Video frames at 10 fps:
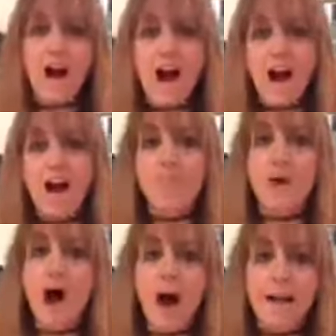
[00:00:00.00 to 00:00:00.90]
um,
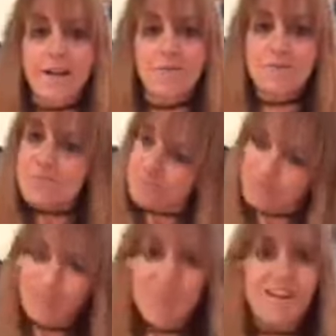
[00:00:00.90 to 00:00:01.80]
autumn
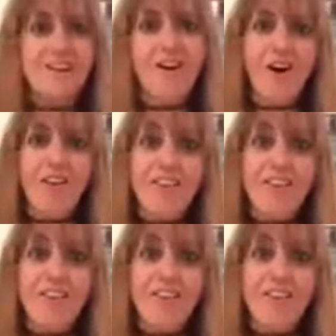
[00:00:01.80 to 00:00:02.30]
and all